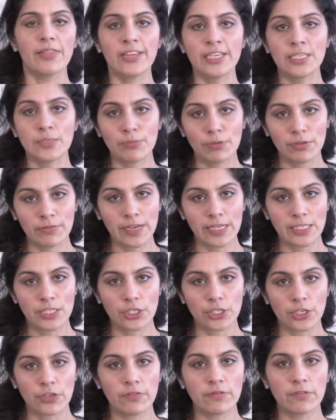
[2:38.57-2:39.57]
This
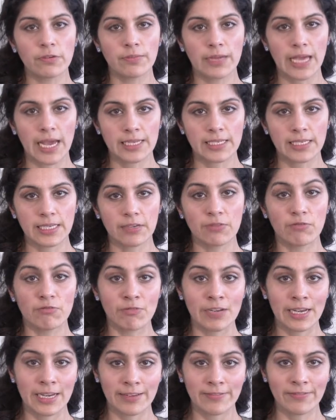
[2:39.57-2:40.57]
prevents you from getting
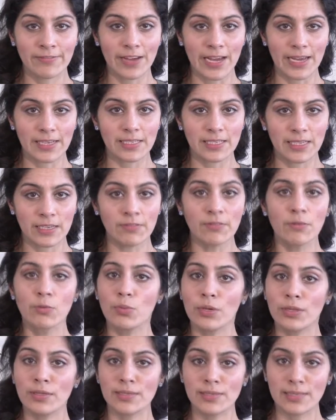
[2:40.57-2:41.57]
reinfected
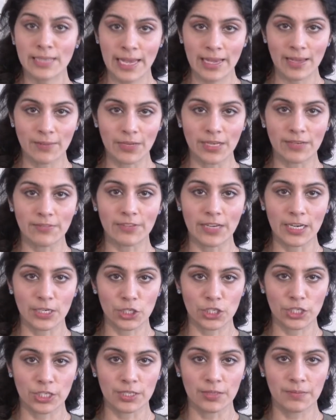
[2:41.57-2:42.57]
with the same
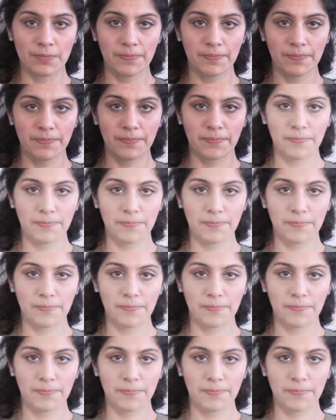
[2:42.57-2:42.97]
infection.